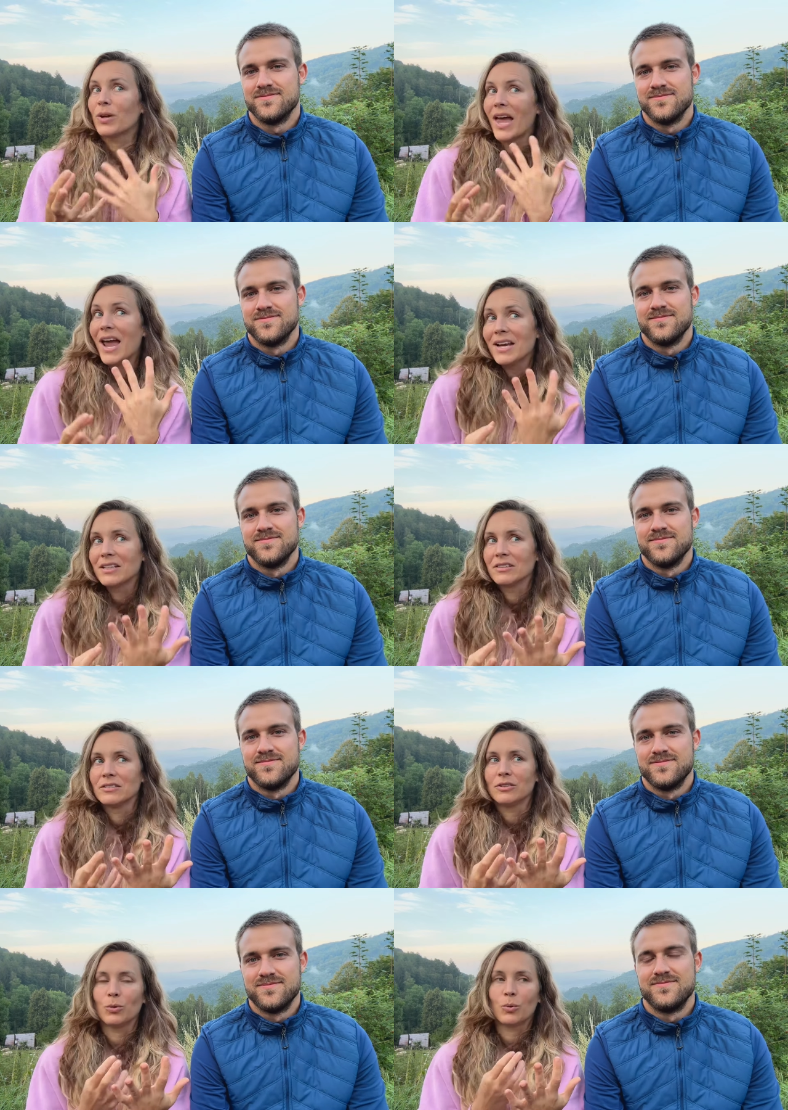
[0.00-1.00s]
Speaker 1: can
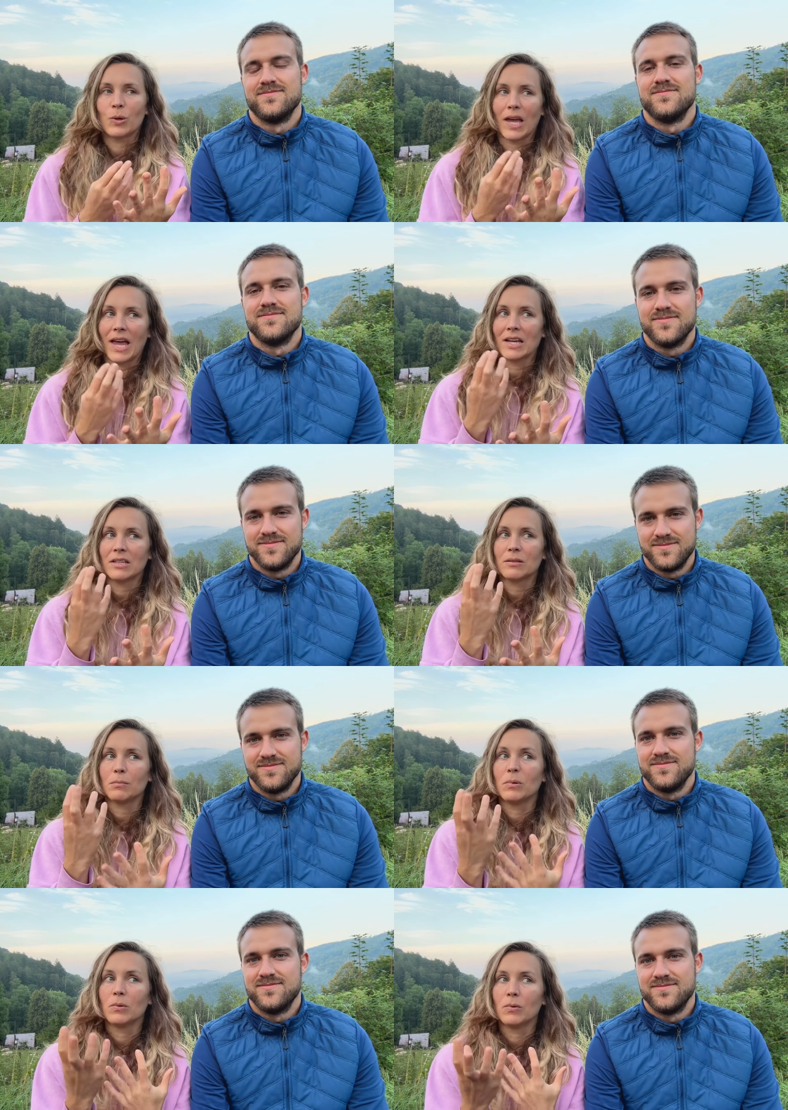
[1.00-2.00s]
you can
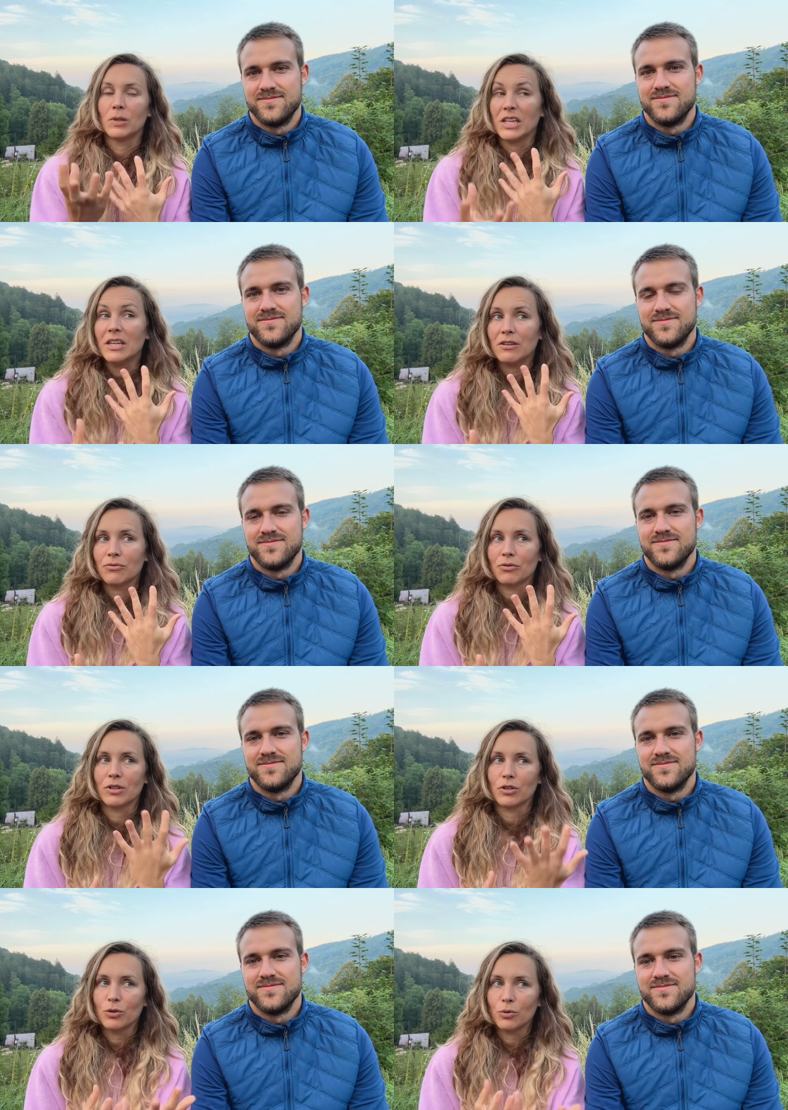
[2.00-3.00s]
believe in
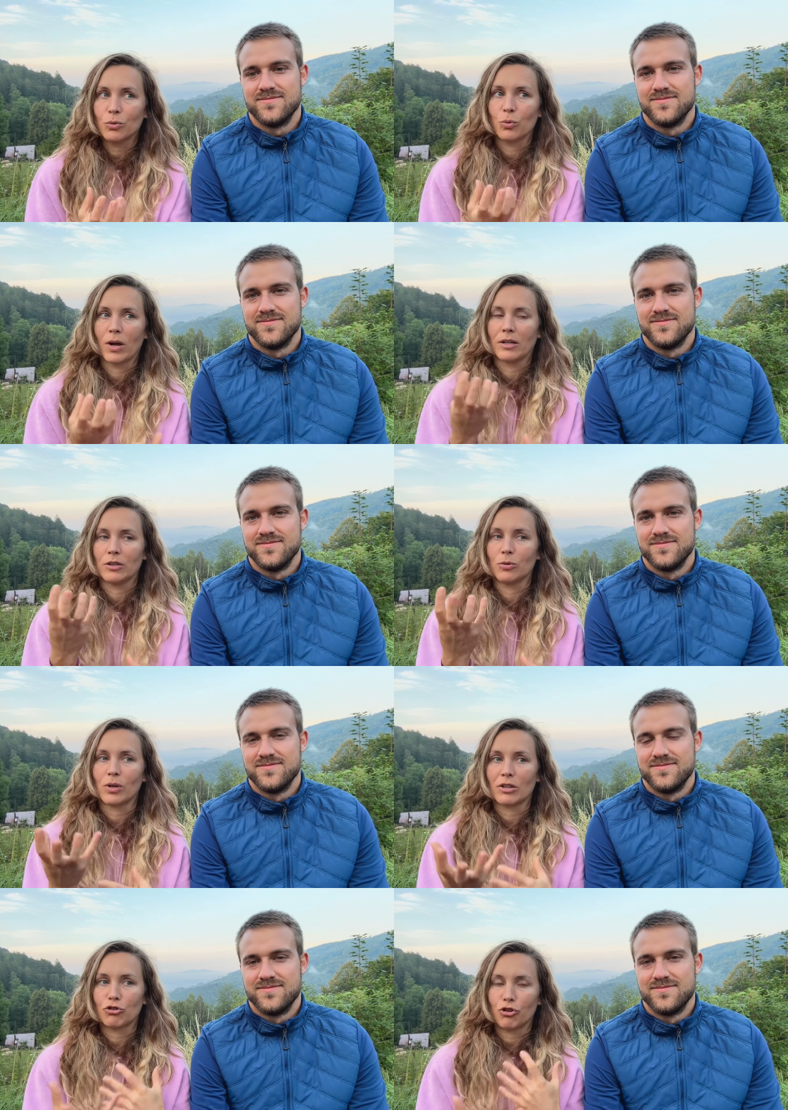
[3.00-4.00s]
you and you
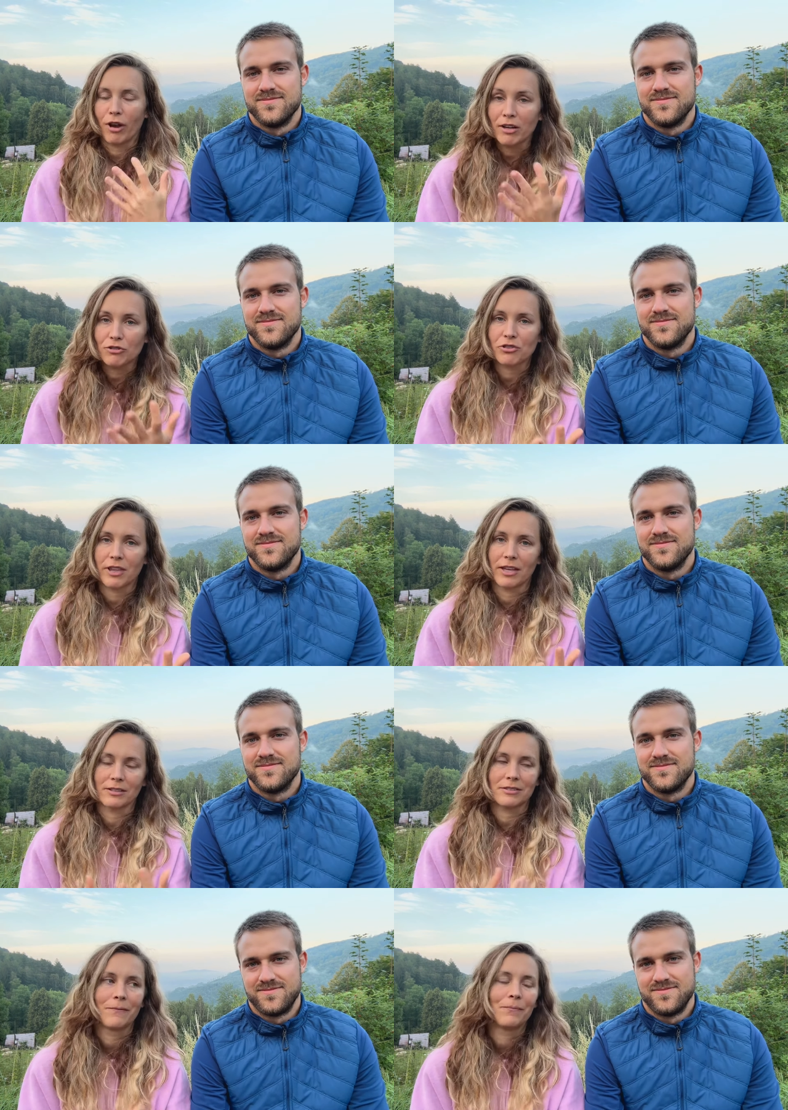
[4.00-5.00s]
can change
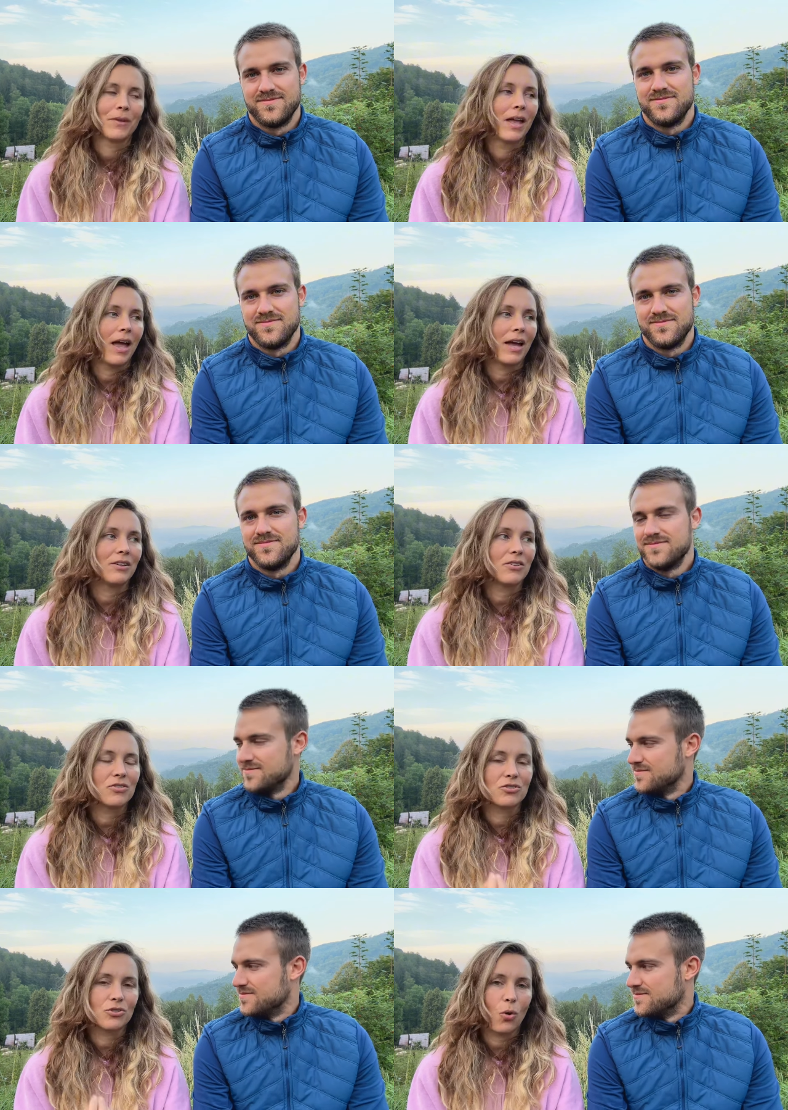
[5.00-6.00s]
things and it's
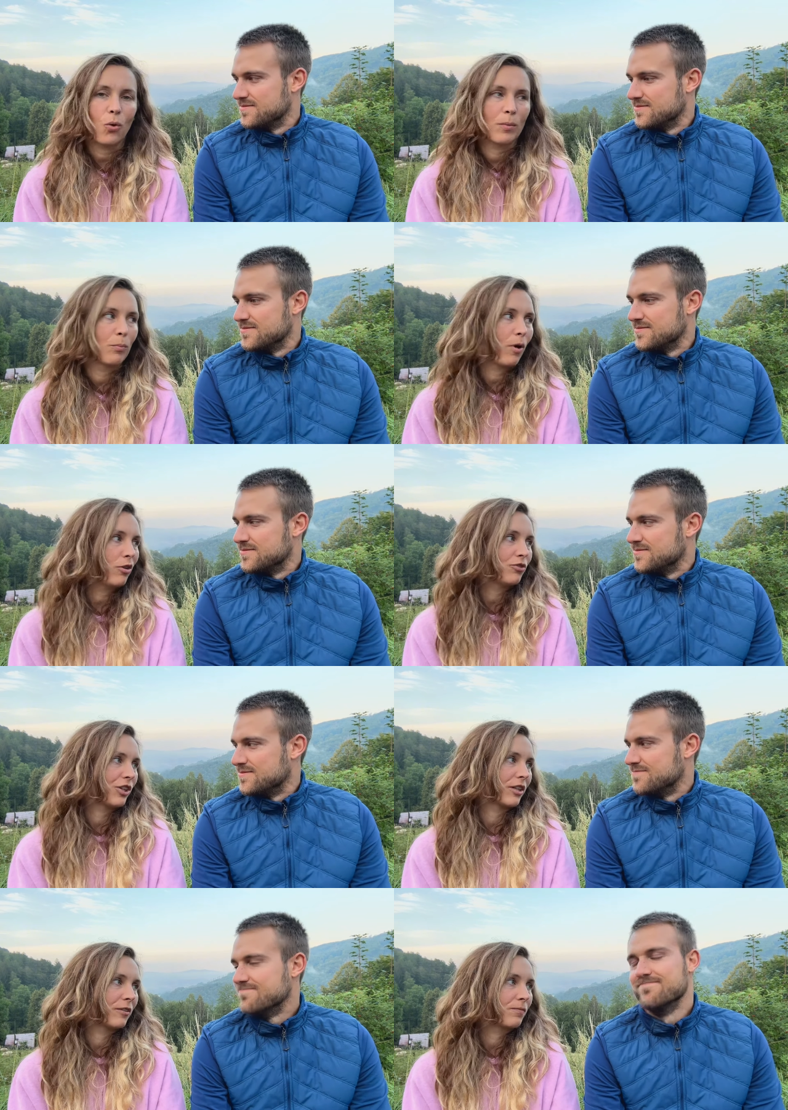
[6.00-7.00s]
so
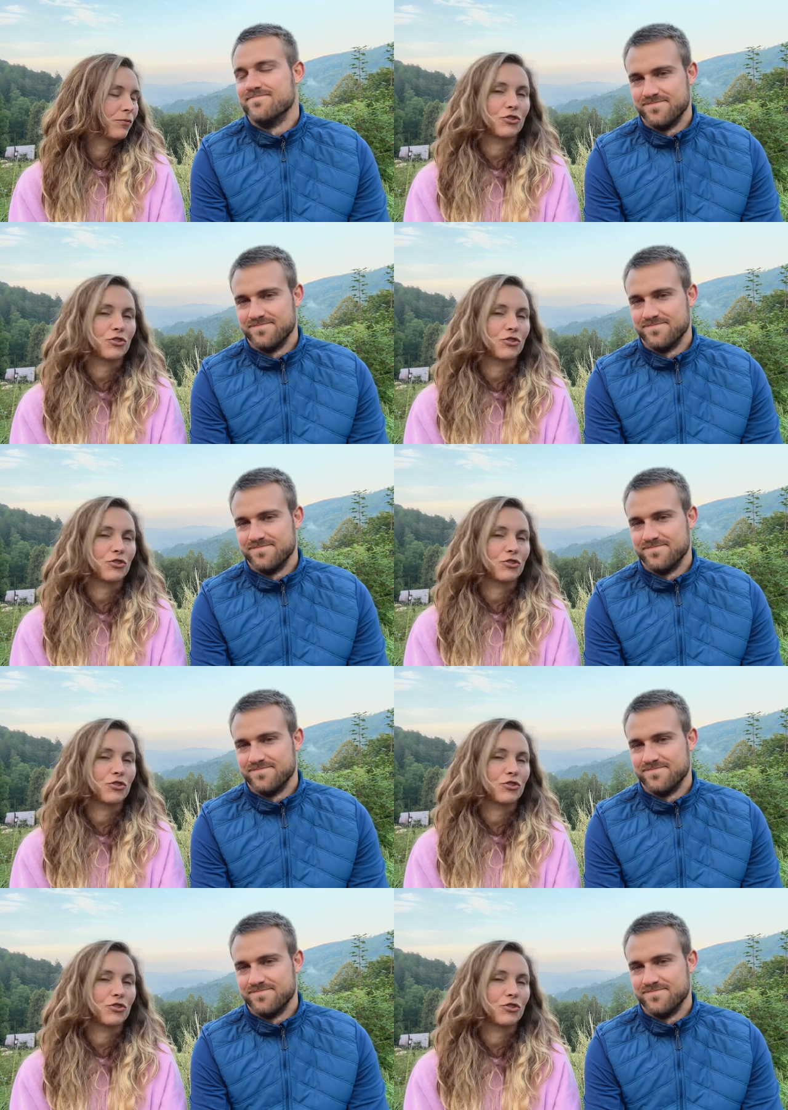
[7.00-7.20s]
empowering mm-hmm.